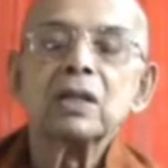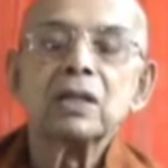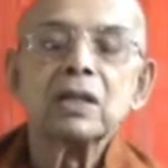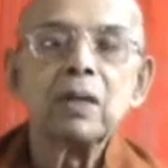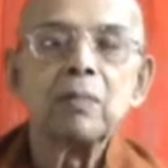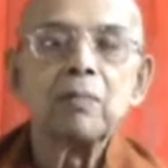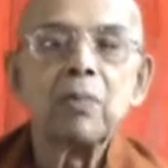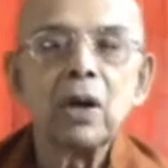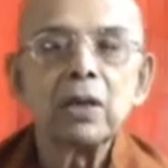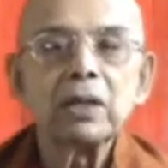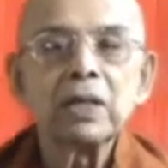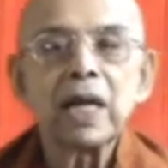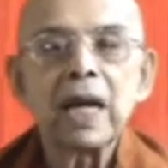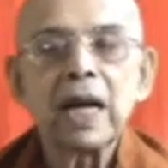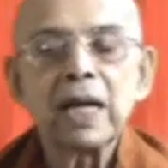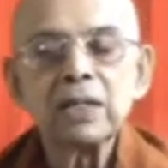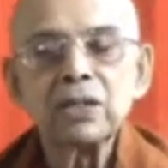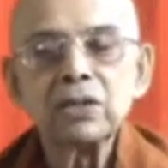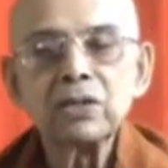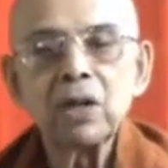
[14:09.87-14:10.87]
The body,
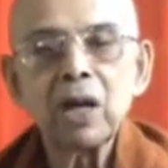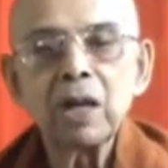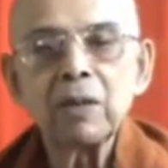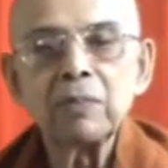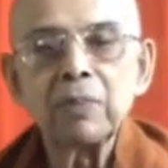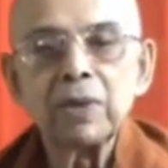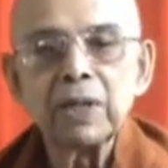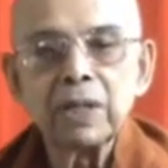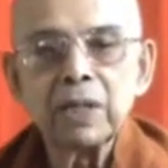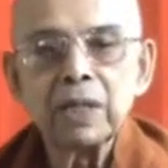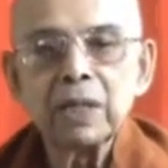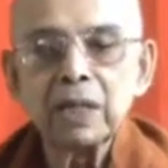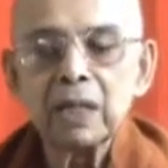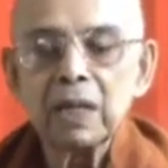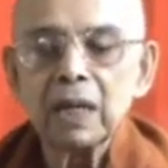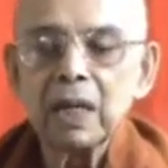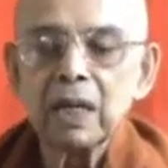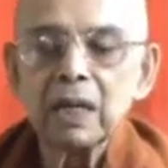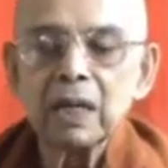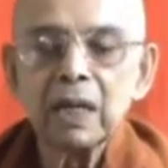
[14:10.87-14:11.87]
as you are breathing
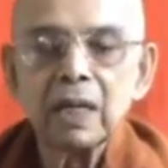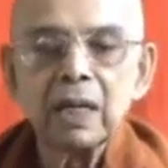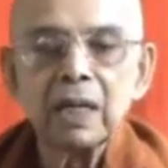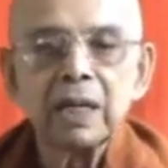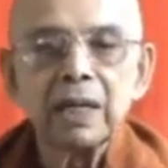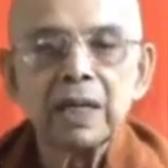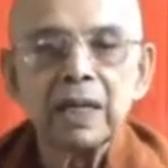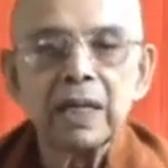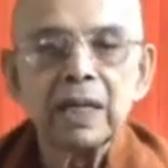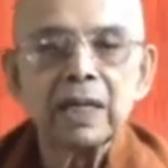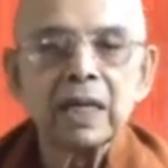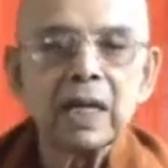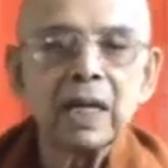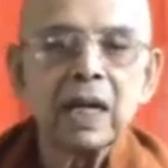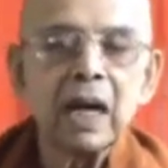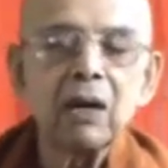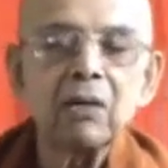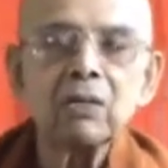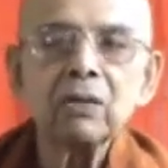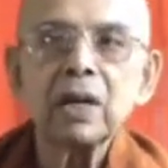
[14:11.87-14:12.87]
in and
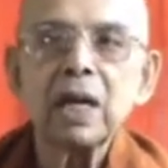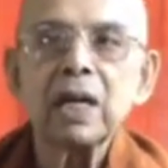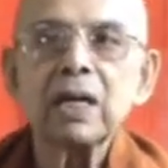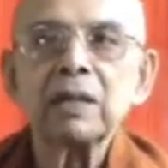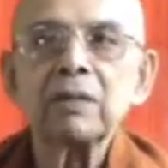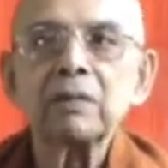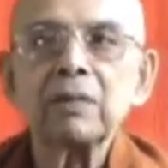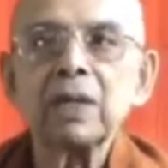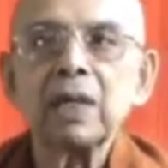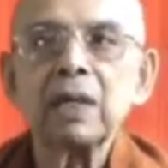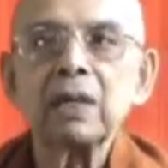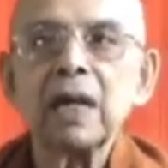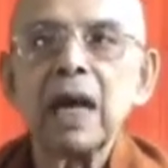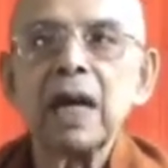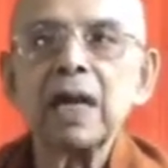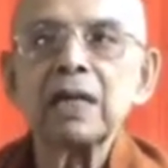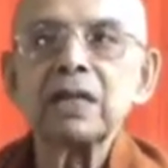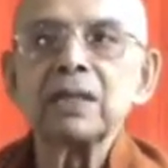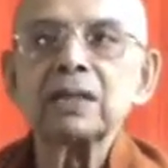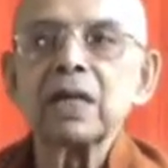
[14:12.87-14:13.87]
out, and if the
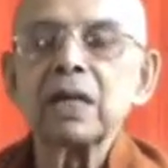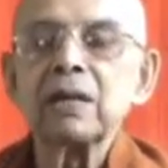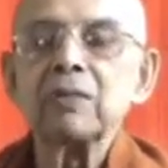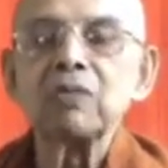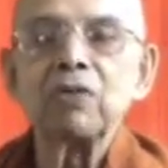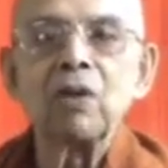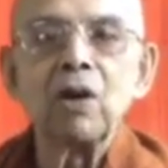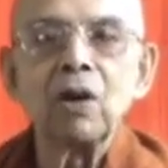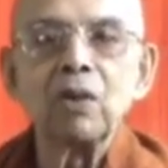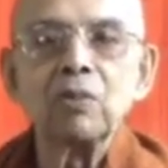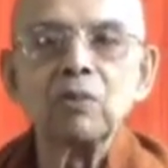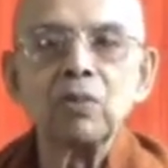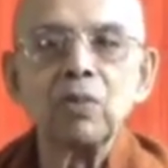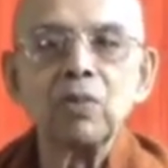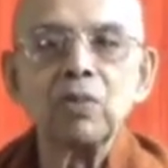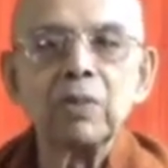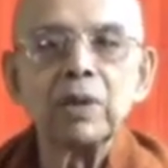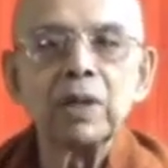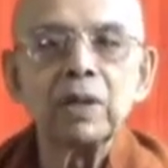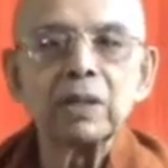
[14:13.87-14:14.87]
rise and fall
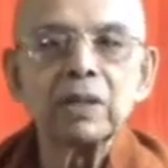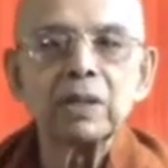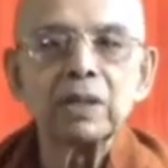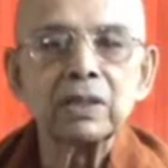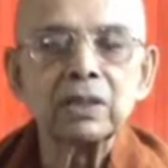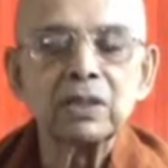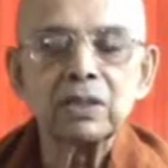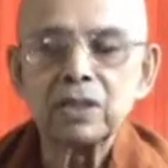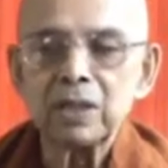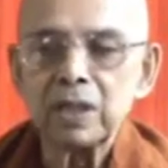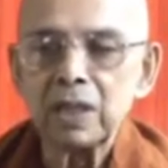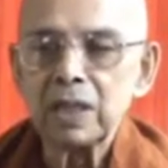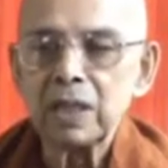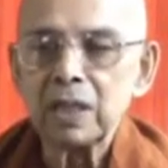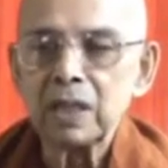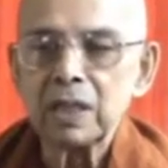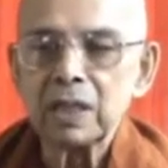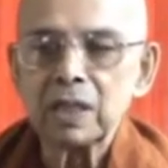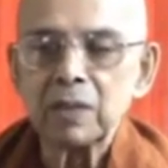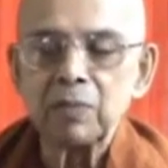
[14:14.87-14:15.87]
movement is
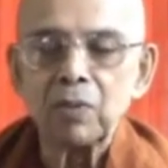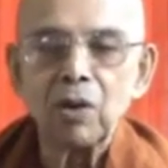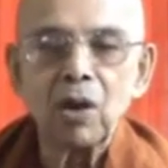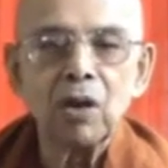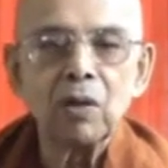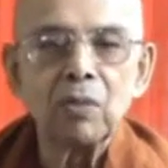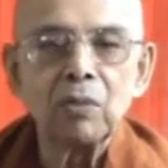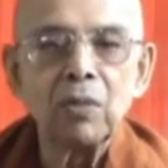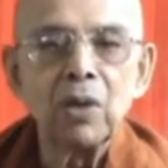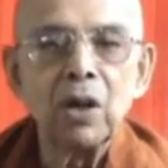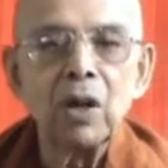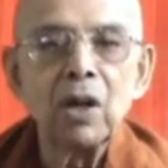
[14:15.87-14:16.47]
seen in the form